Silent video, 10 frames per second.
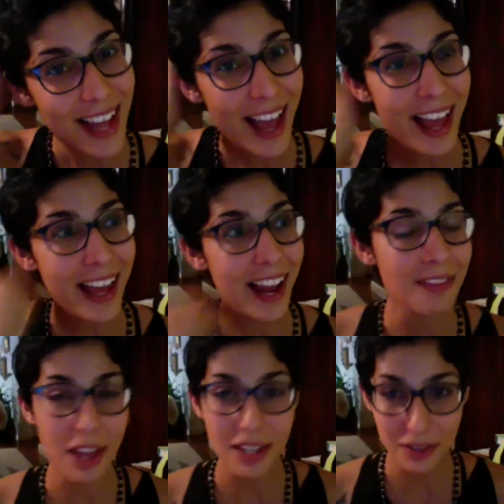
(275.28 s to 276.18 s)
And I
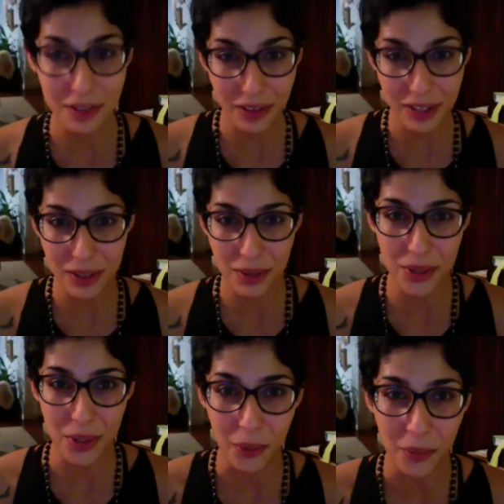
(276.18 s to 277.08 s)
have lots of friends who
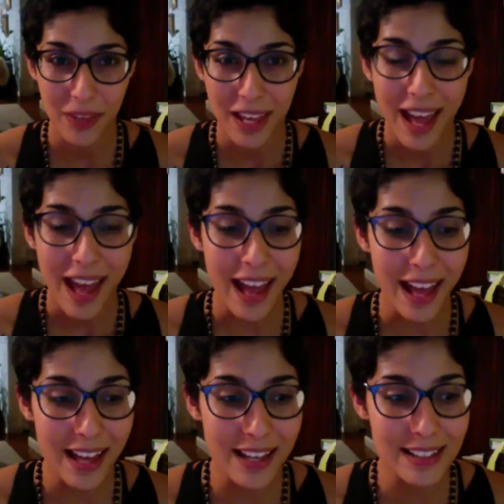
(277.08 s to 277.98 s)
do.
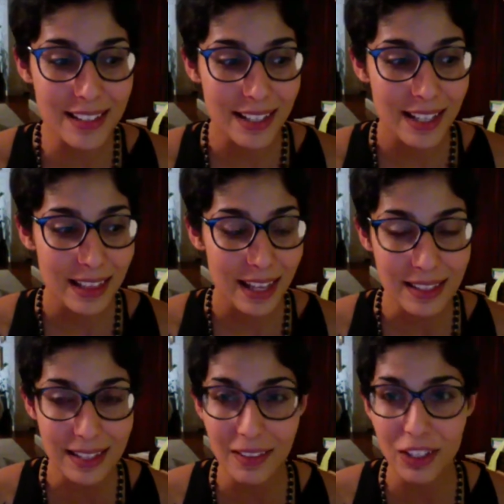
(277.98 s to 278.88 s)
And
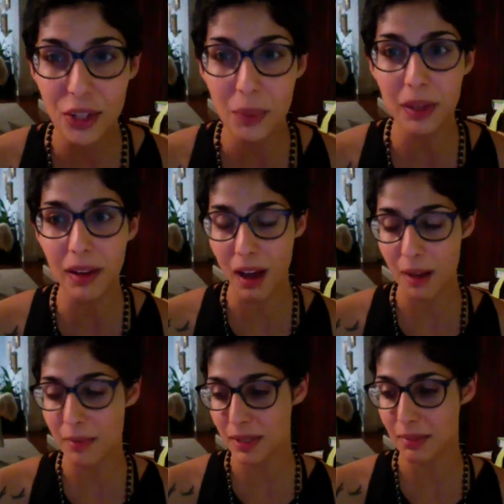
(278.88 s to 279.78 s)
let's say that you were to
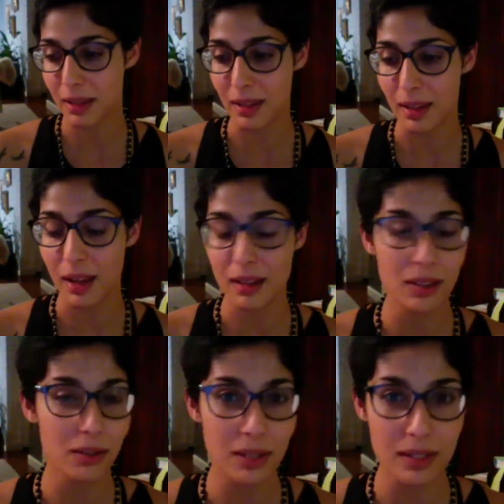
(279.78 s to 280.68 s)
come to me and
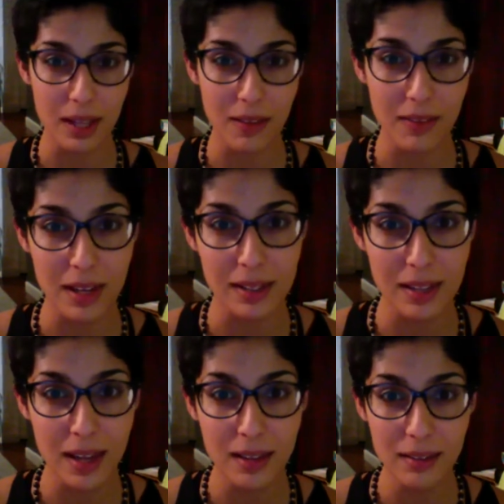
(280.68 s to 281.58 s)
you were to say,
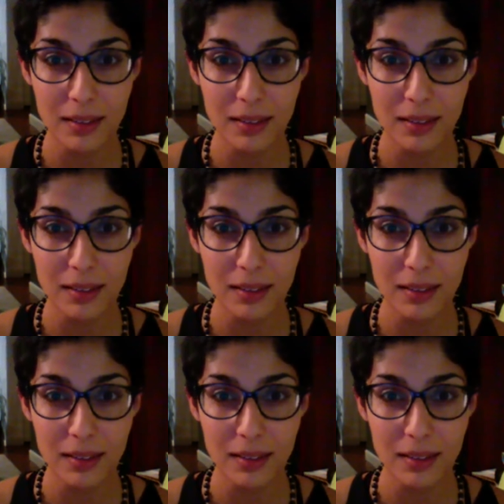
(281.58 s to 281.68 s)
Vanessa,